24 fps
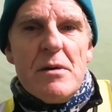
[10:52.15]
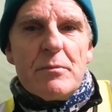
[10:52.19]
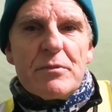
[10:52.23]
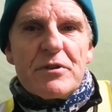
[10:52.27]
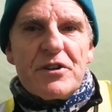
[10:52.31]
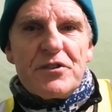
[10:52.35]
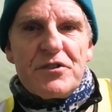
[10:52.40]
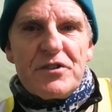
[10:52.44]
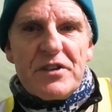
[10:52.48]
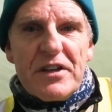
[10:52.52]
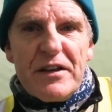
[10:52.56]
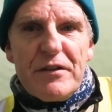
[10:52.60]

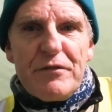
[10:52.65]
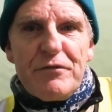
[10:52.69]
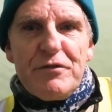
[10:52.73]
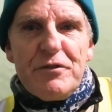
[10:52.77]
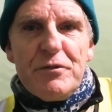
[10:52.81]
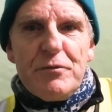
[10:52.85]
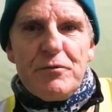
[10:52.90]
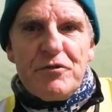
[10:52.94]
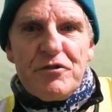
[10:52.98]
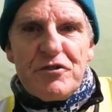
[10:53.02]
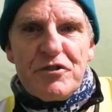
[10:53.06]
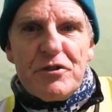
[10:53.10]
Because if
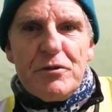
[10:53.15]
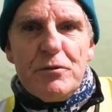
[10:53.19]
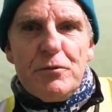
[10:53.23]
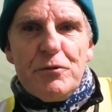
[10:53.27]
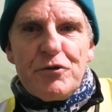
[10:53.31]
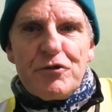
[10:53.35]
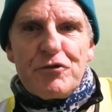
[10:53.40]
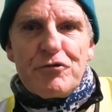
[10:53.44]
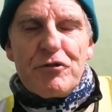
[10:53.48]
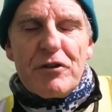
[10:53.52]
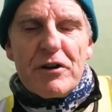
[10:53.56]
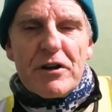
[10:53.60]
you do
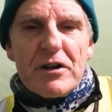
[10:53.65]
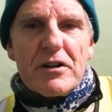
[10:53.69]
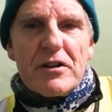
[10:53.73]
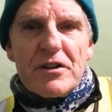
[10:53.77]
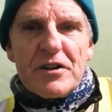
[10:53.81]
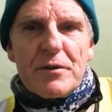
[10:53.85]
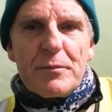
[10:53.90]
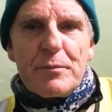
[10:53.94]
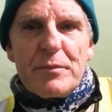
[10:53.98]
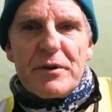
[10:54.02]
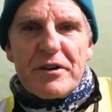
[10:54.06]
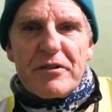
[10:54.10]
struggle
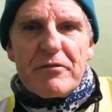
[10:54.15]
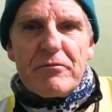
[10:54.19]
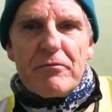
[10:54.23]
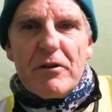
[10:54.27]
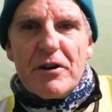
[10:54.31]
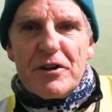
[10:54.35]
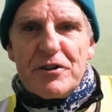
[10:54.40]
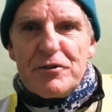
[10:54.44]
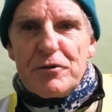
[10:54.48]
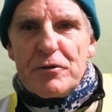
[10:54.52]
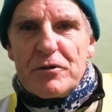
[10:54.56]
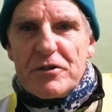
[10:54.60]
on a big
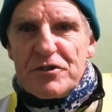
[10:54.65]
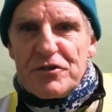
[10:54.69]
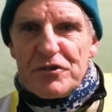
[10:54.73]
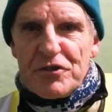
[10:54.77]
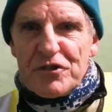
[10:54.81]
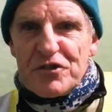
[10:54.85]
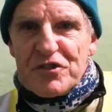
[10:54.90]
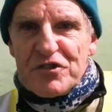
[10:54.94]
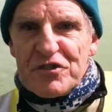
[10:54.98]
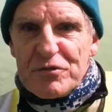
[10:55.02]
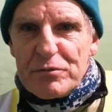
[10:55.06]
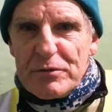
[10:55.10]
ride, you can
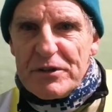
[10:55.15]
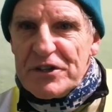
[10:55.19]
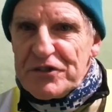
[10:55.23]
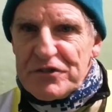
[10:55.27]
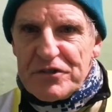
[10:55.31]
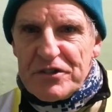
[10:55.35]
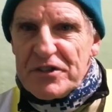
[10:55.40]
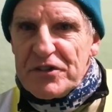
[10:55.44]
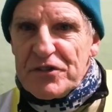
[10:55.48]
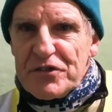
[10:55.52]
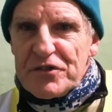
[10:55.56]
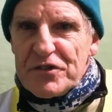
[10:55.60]
just
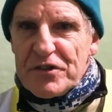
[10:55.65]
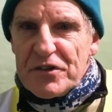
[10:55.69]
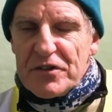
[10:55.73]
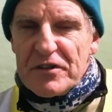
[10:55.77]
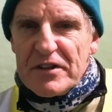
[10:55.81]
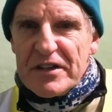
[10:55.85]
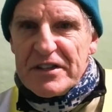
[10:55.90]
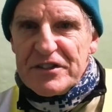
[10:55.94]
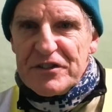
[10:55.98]
switch instantly.